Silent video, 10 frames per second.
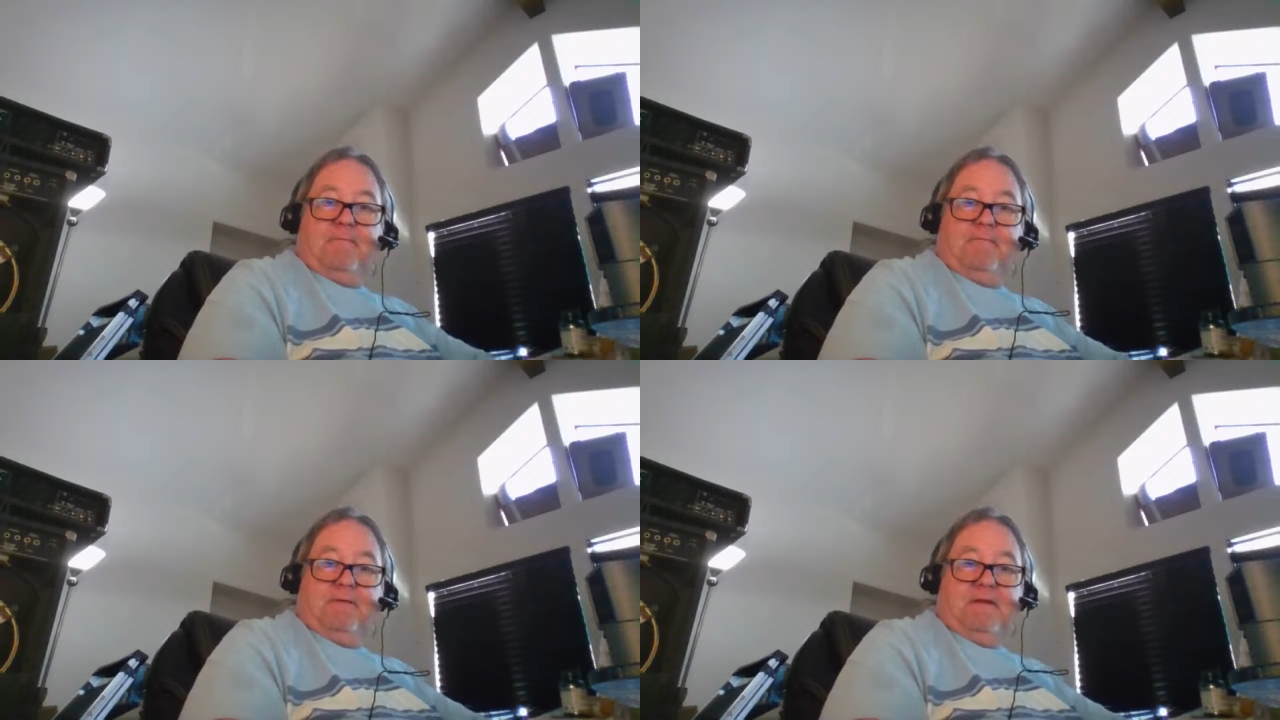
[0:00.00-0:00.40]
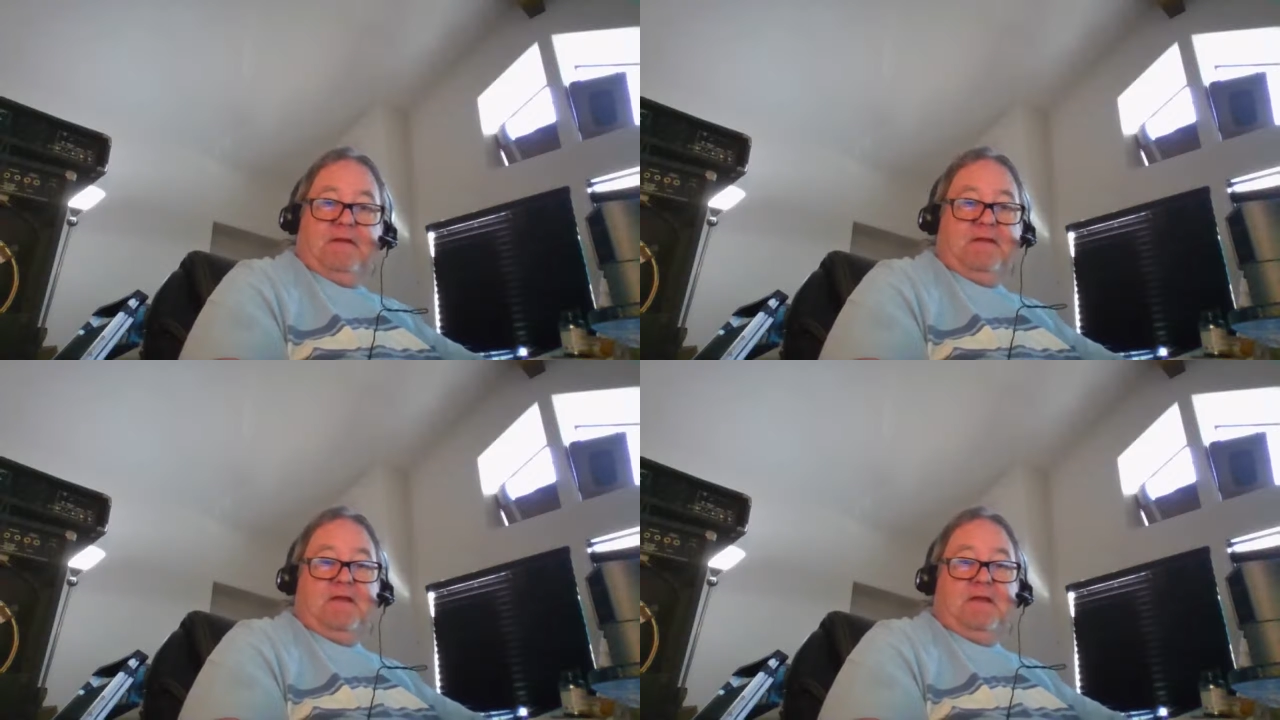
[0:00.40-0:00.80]

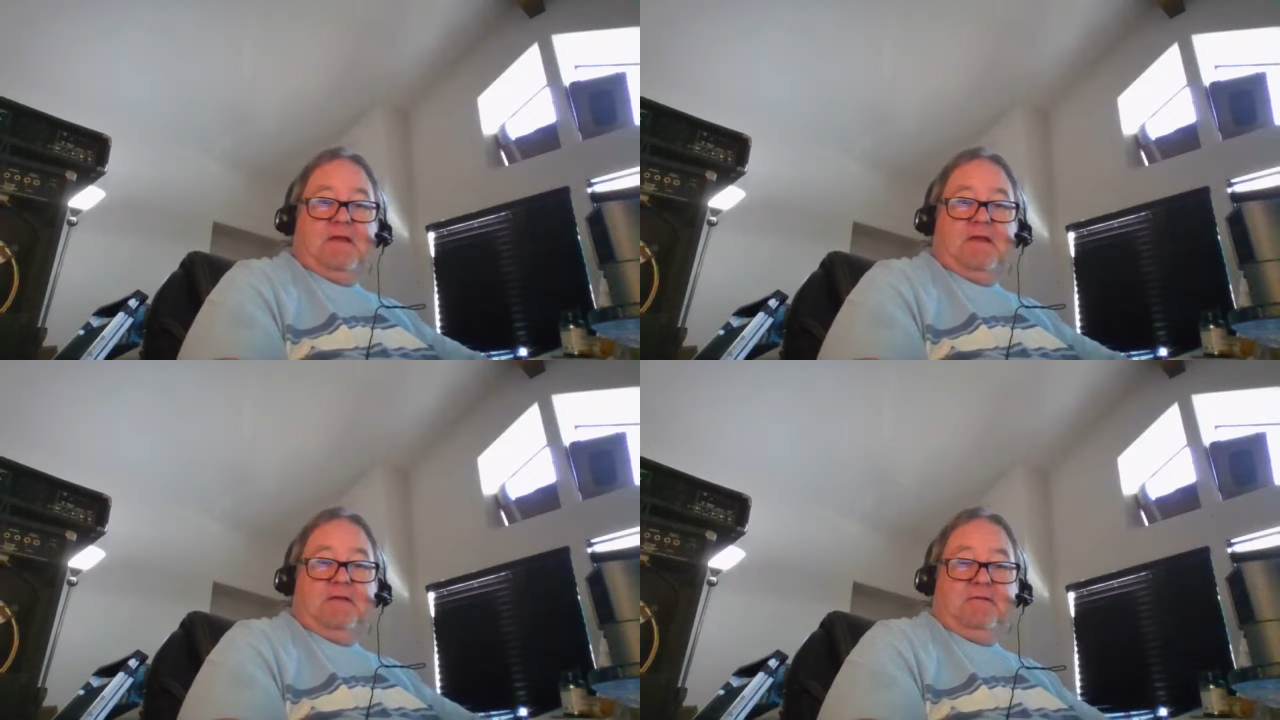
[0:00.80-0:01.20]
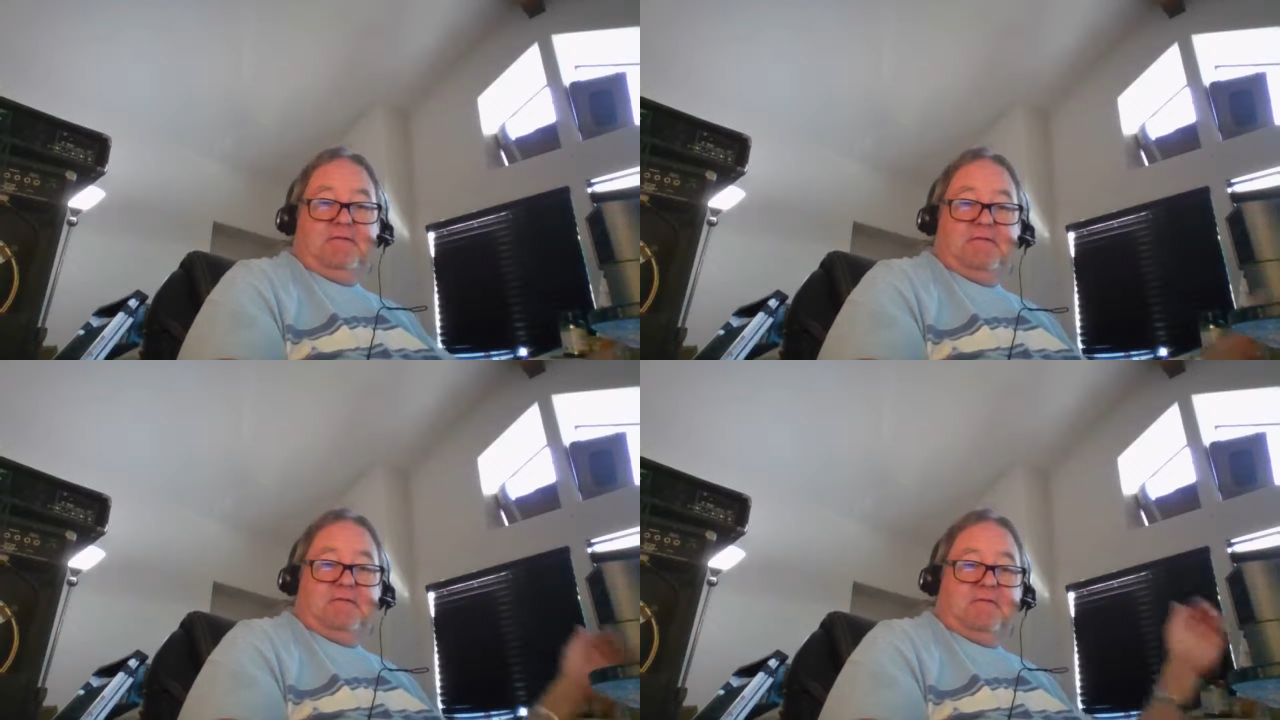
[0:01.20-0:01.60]

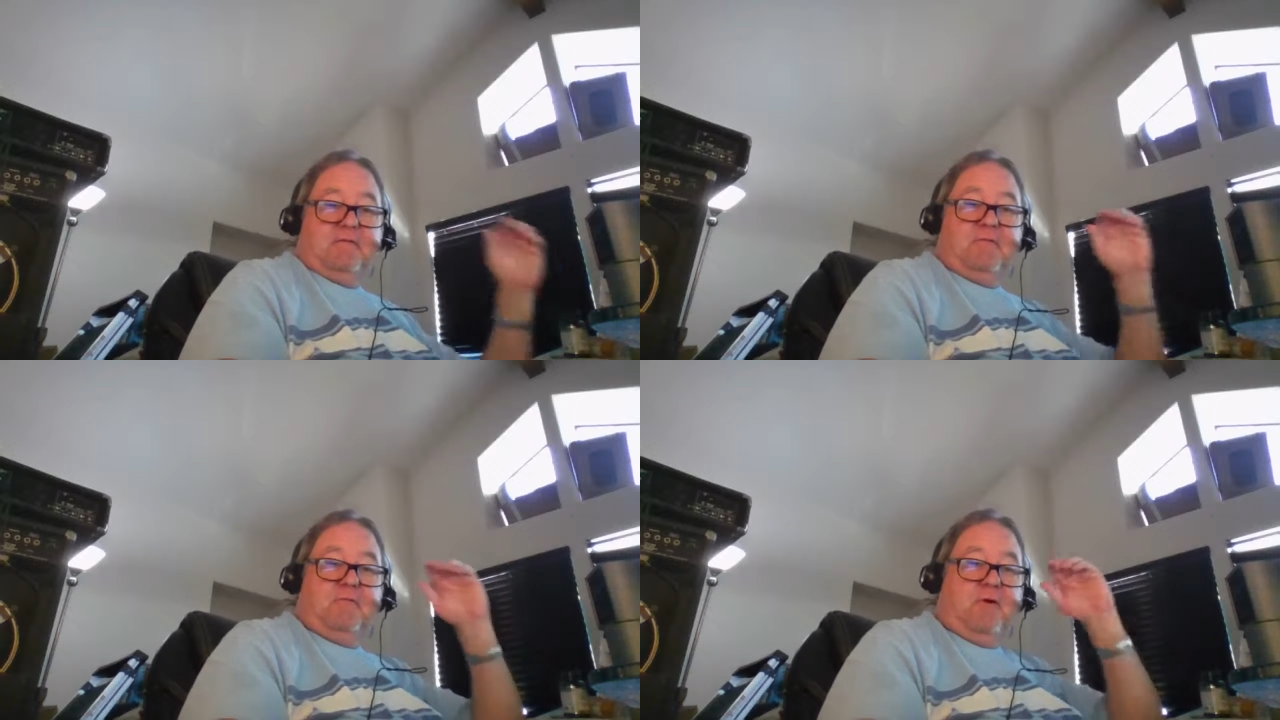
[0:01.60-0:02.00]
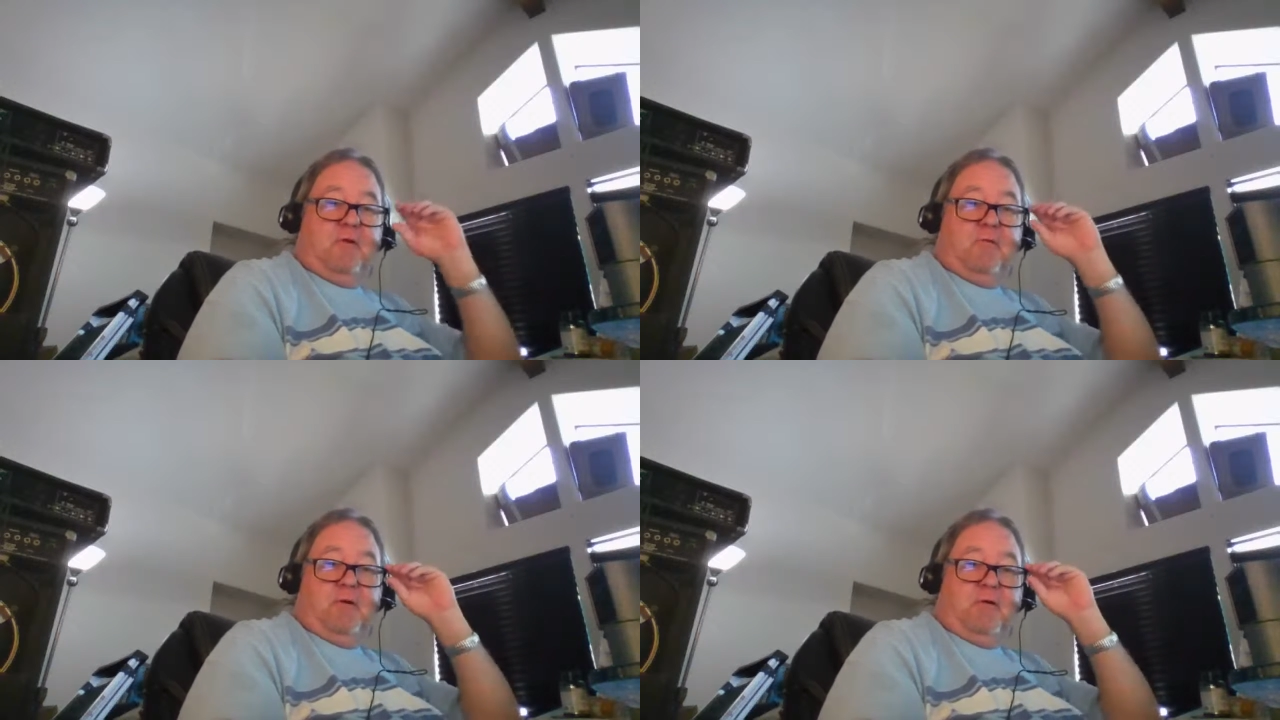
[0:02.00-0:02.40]
Feelings.
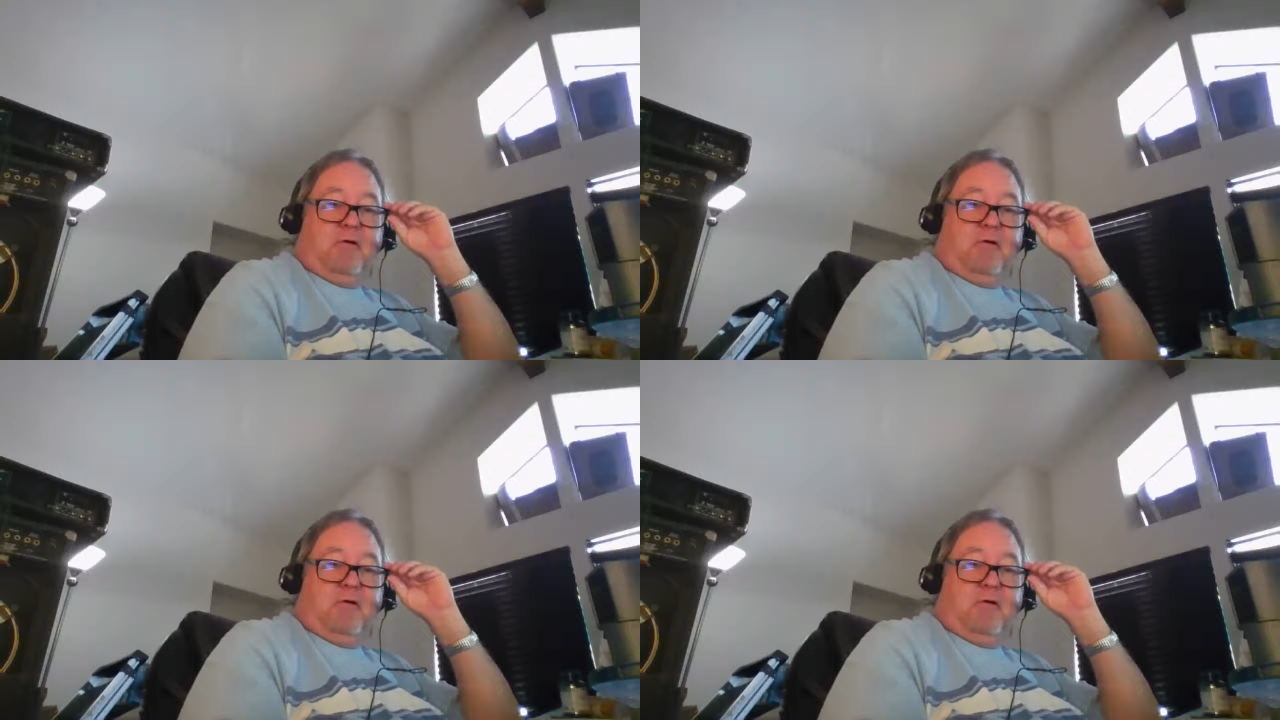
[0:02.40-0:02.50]
Whoa.